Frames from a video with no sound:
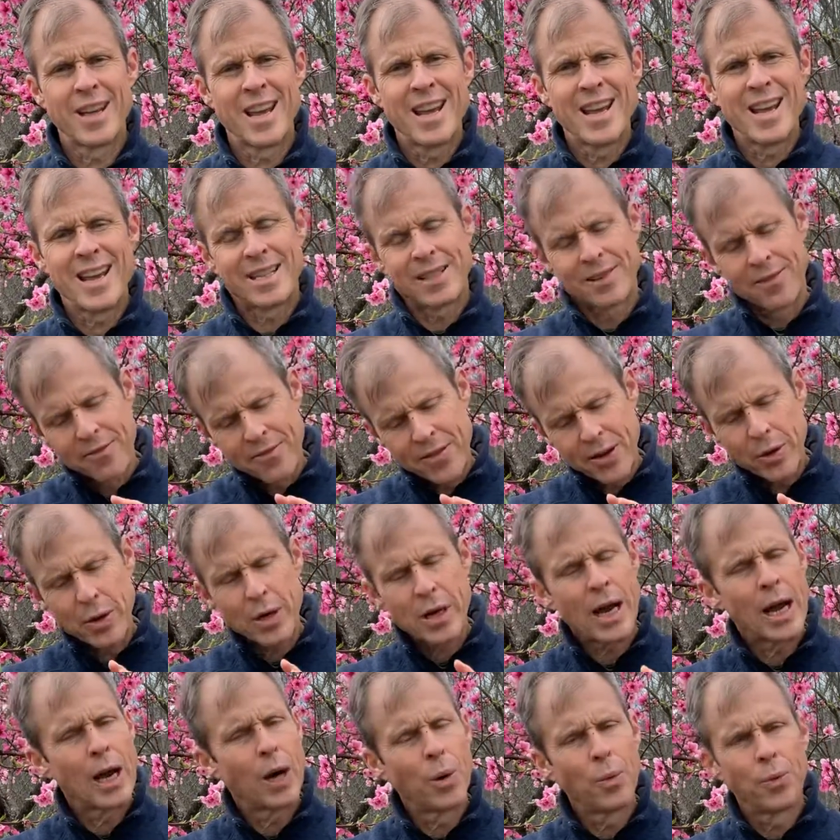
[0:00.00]
It's a very
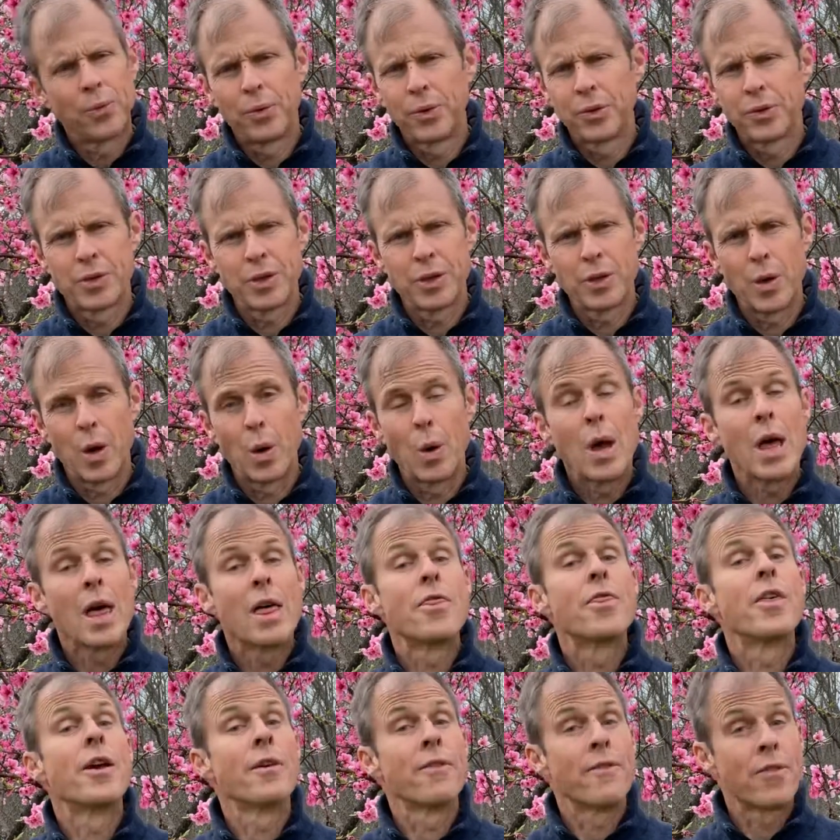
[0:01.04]
helpful duo.
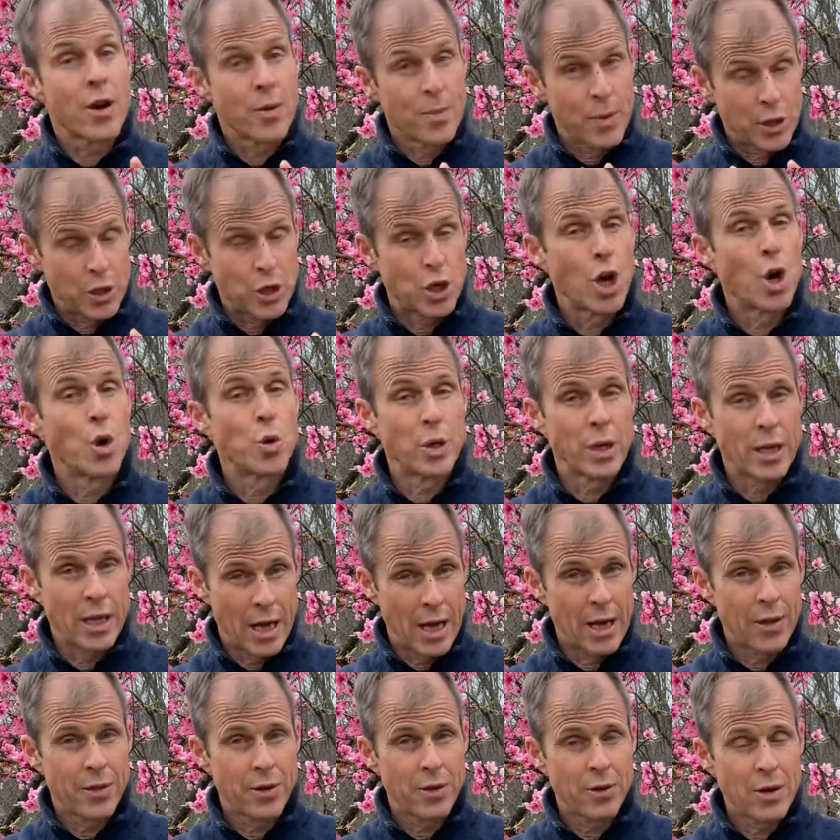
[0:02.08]
They very much go
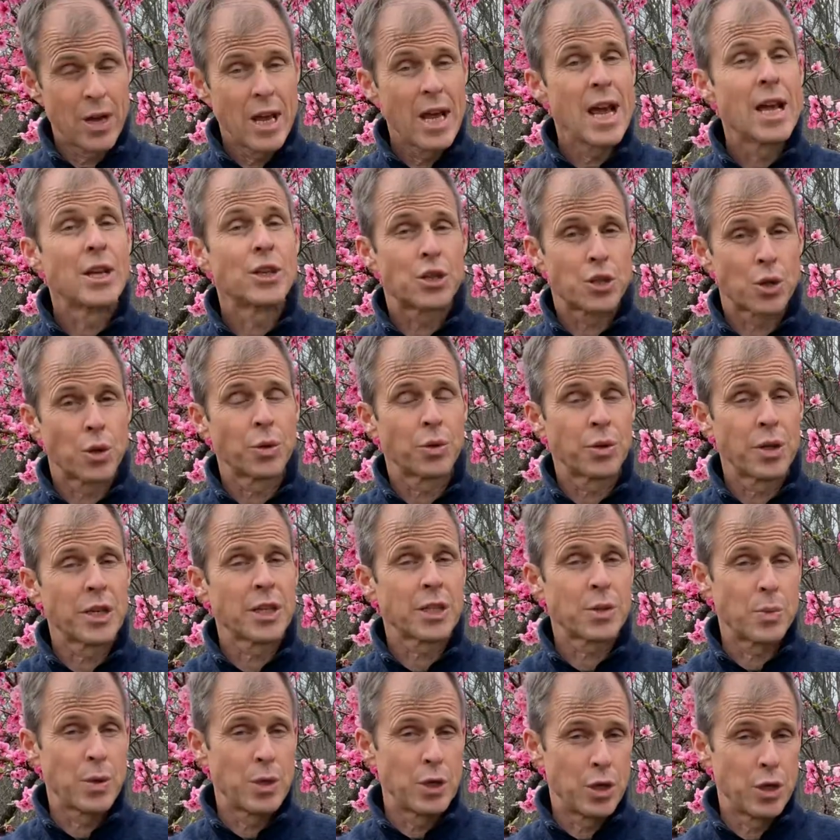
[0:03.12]
together, and certain things
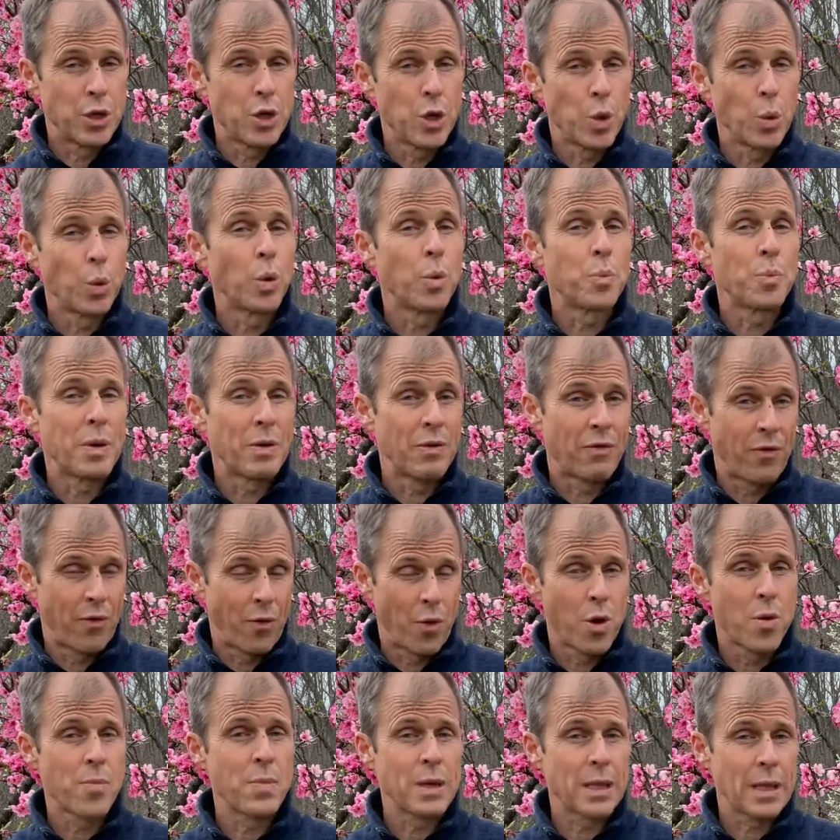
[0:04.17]
we do will be
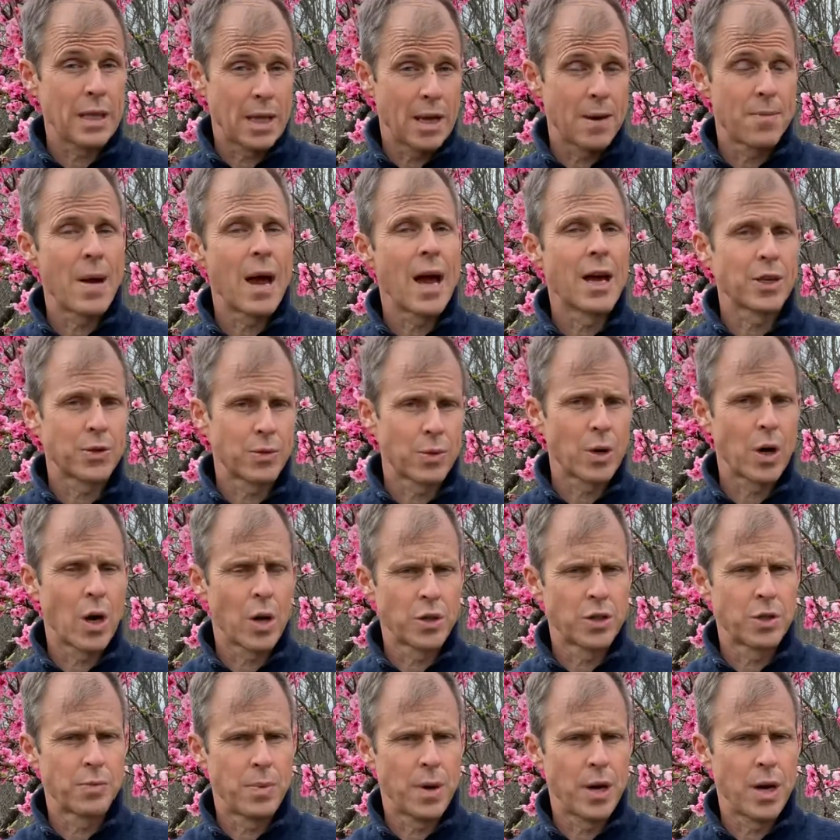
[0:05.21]
forming them as
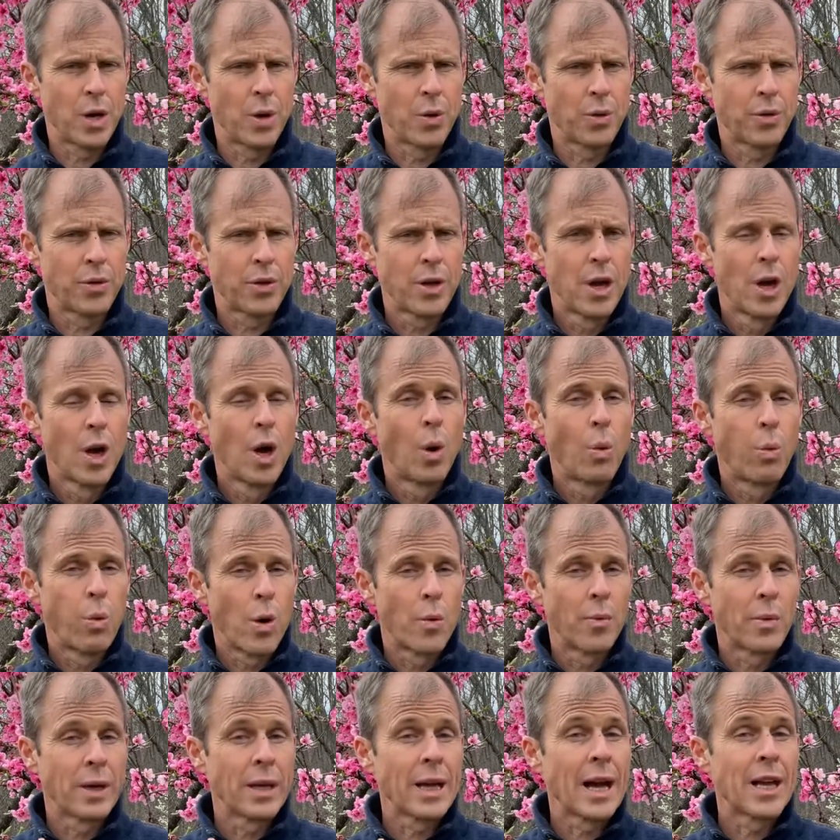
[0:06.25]
regards both,
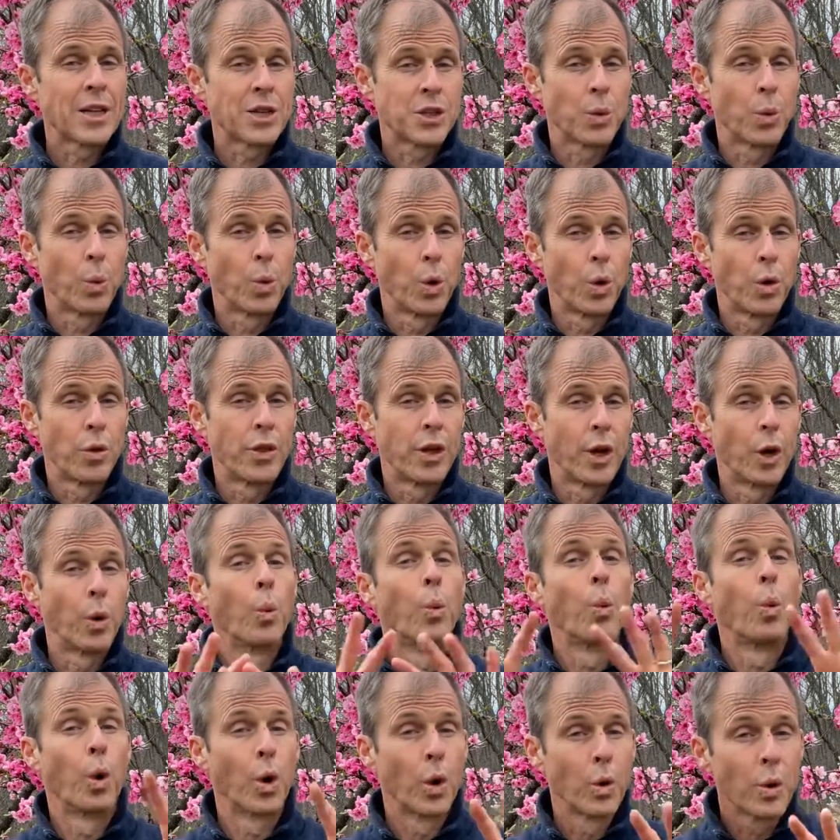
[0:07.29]
forming, as it were, their
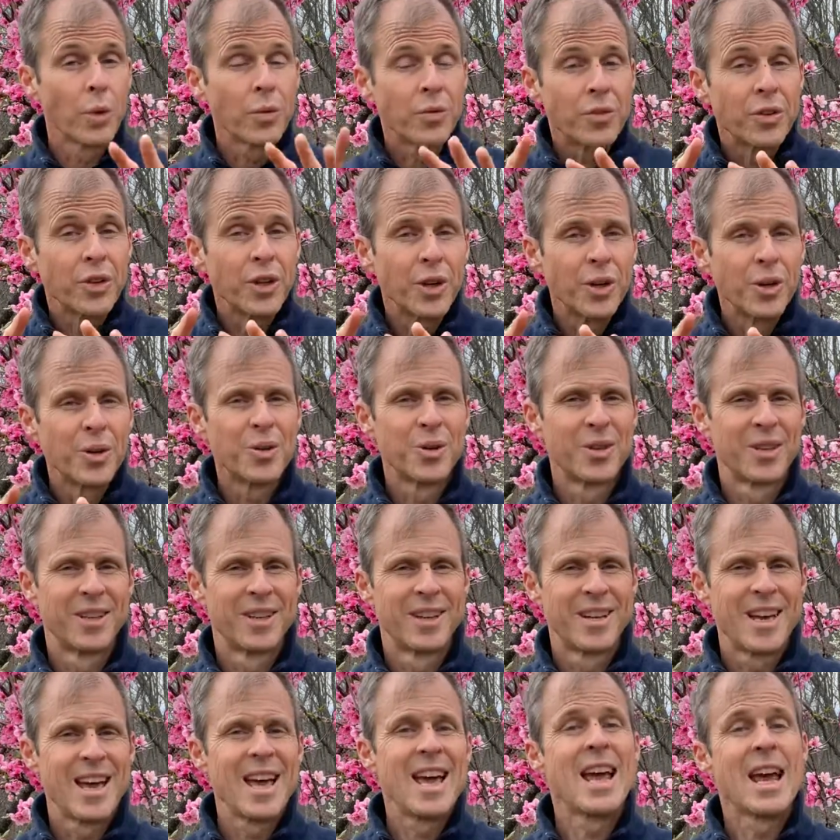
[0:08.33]
worldview,
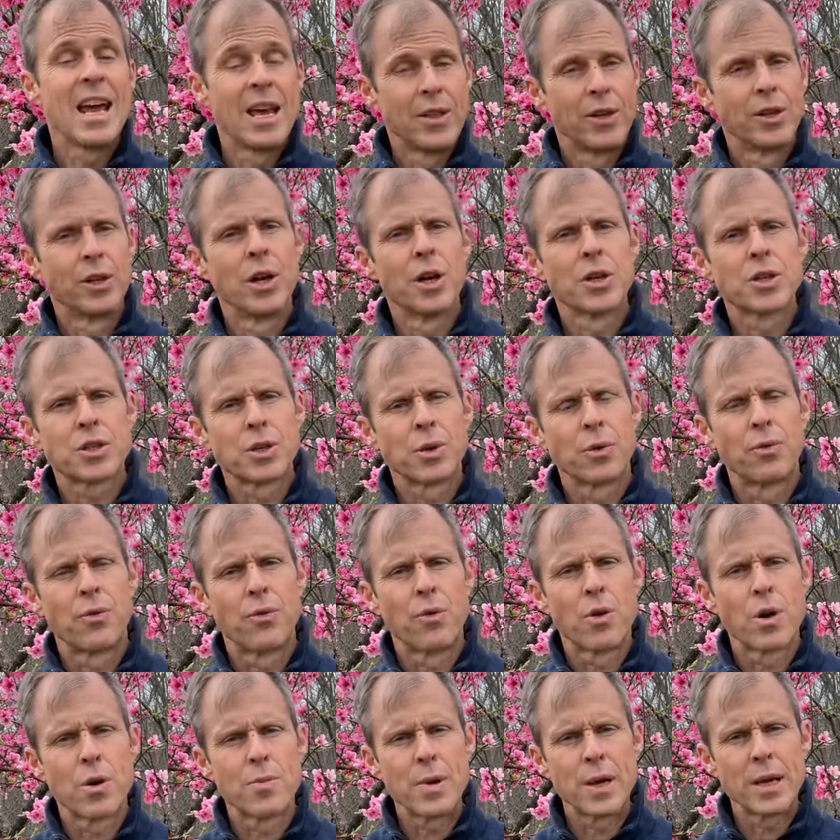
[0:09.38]
and then also
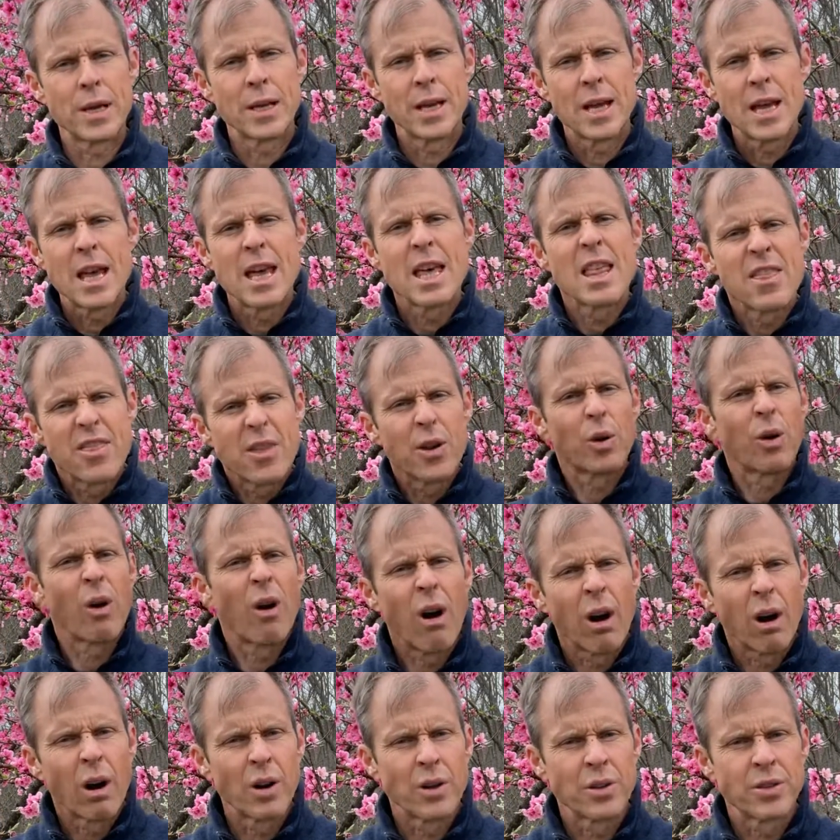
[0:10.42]
forming their
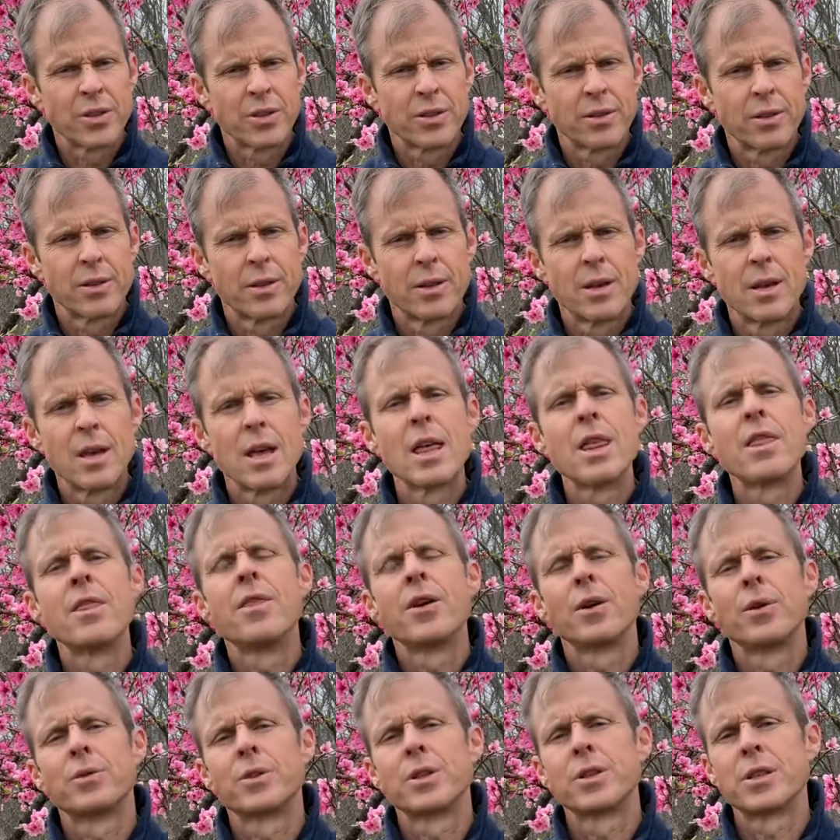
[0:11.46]
hearts,
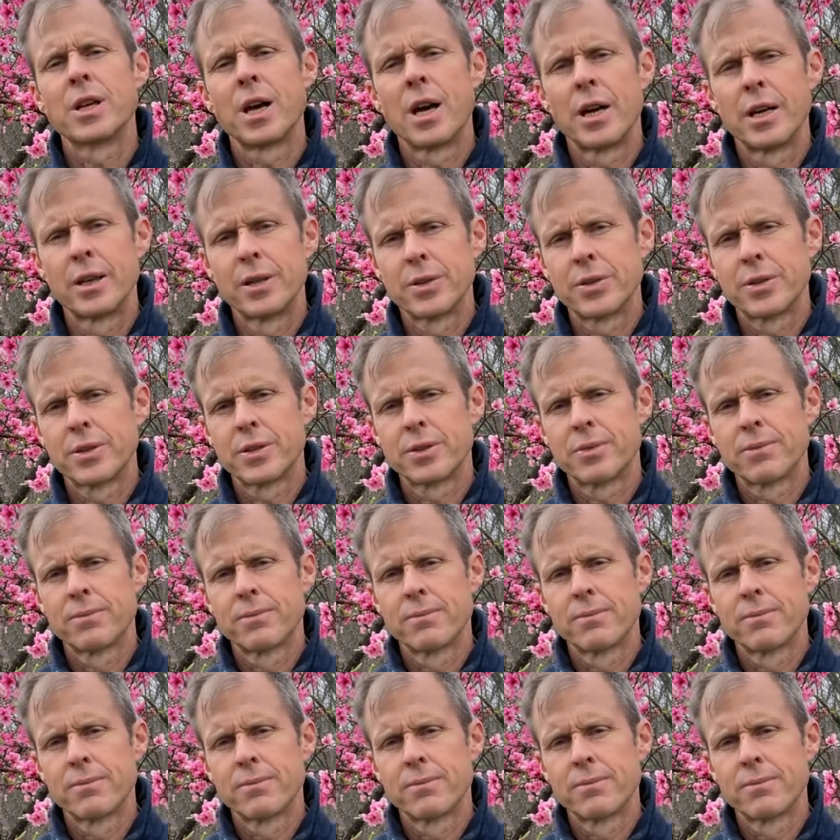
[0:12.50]
their desires.